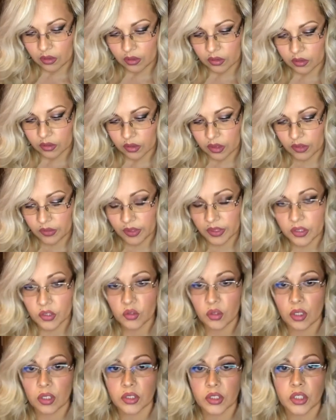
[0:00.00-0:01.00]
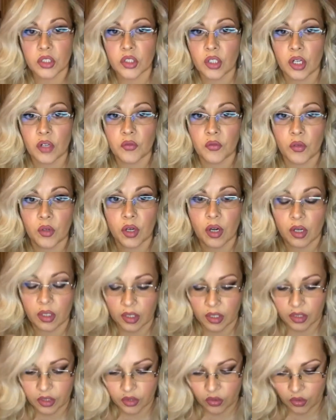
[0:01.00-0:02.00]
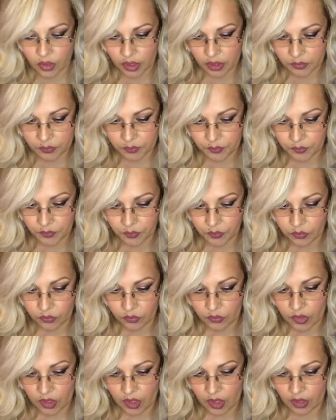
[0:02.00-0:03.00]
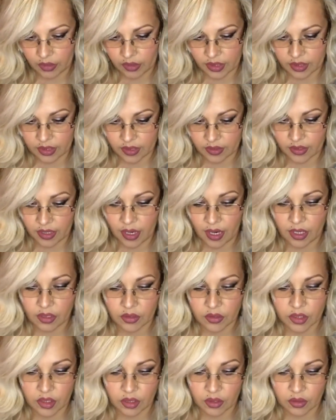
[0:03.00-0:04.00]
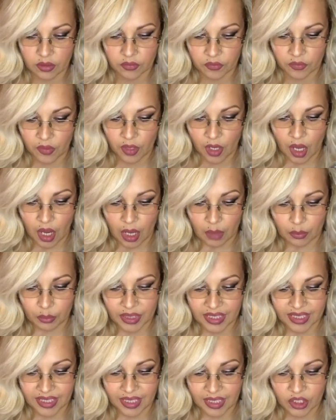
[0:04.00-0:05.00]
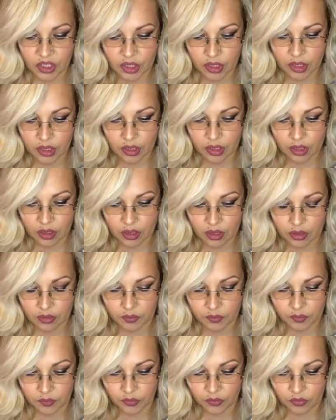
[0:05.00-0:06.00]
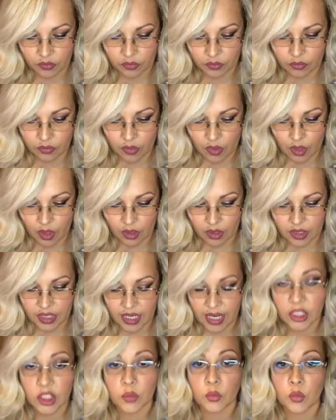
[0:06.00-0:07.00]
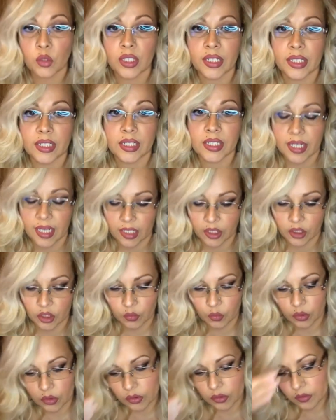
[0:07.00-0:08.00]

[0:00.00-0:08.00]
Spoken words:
in the astrology chart for our country, and this is the house of possessions, tangible and intangible.